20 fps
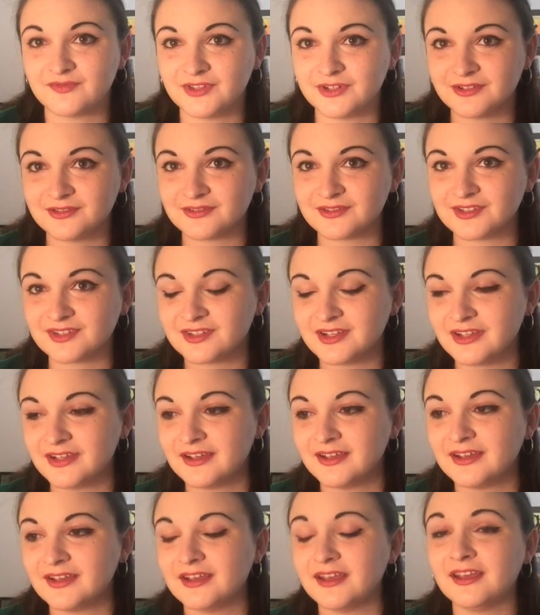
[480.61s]
of those.
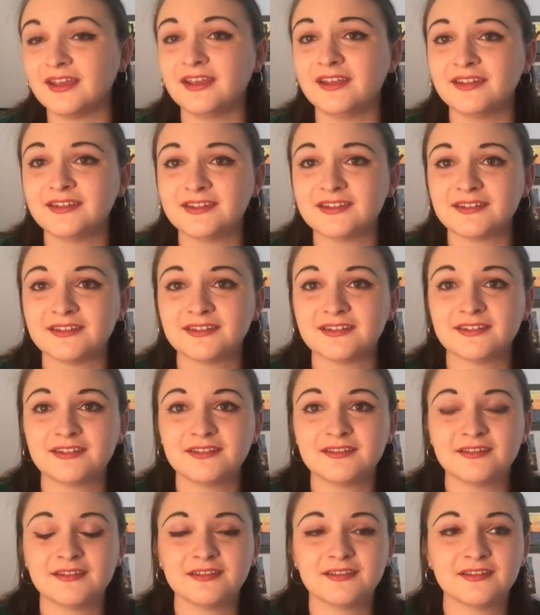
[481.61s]
And
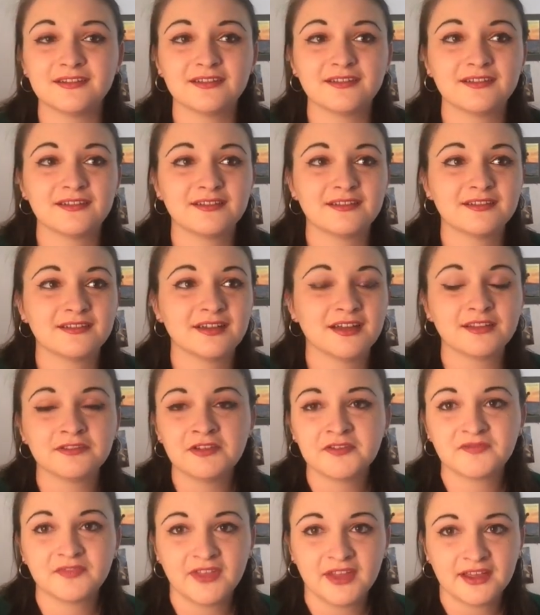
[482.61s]
I
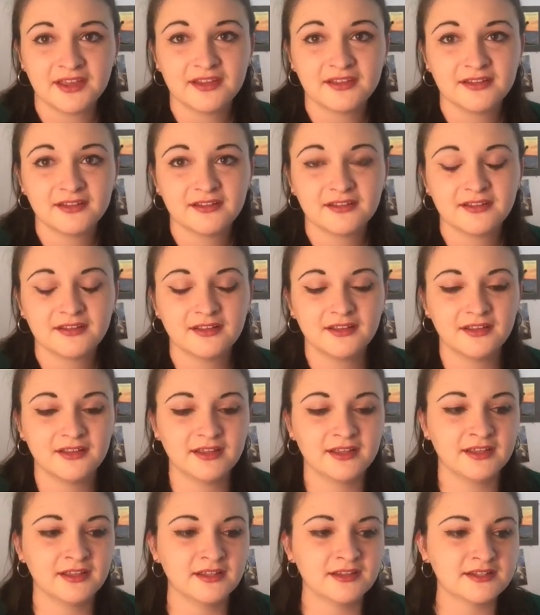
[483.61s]
loved that.
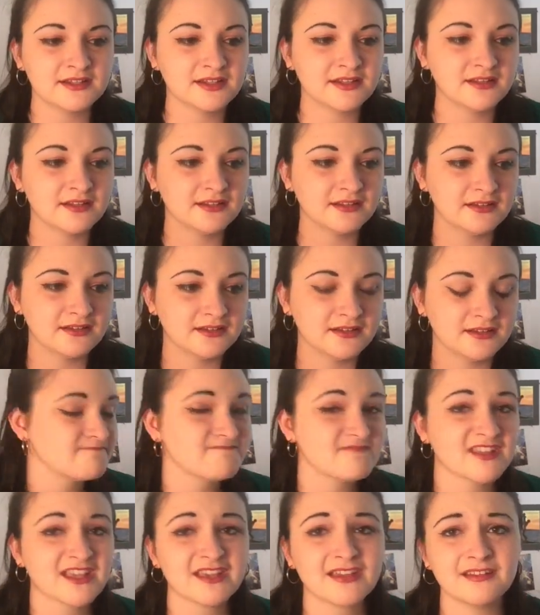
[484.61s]
And
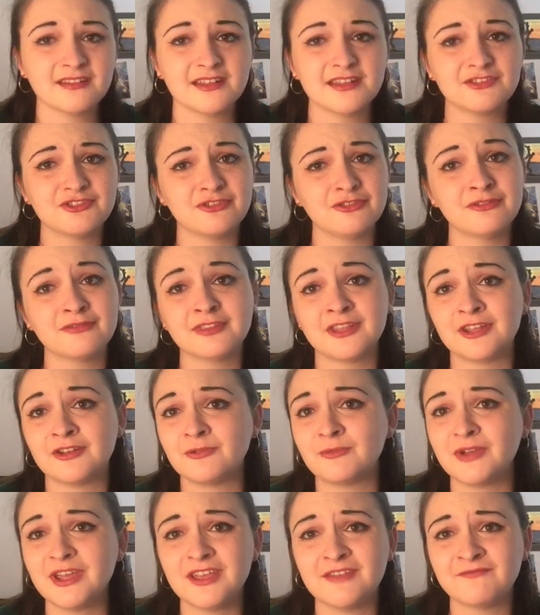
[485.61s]
kind of turn that
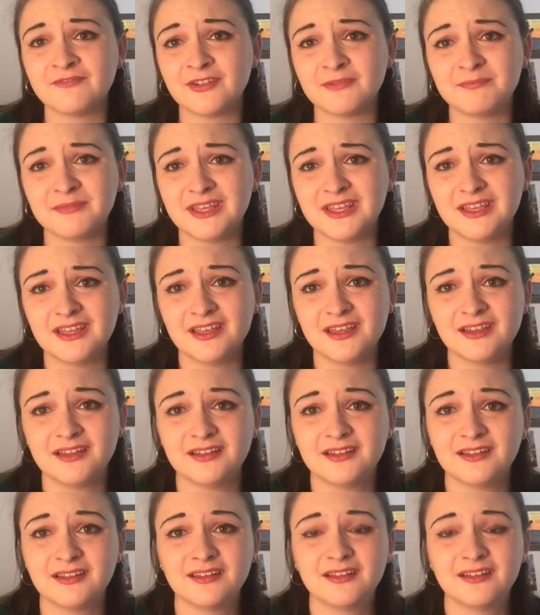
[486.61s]
away from me.